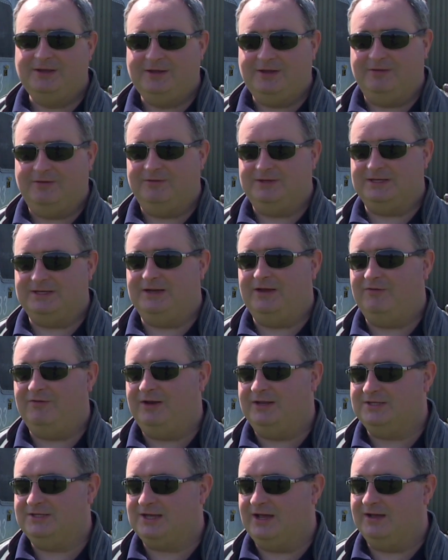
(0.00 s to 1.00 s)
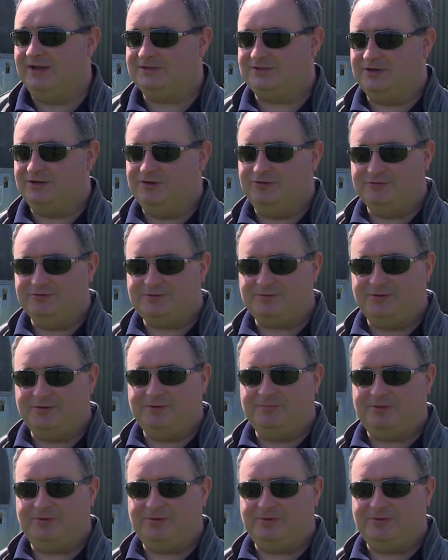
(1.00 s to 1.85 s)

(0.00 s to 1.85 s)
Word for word: and we didn't have any snags and lose one.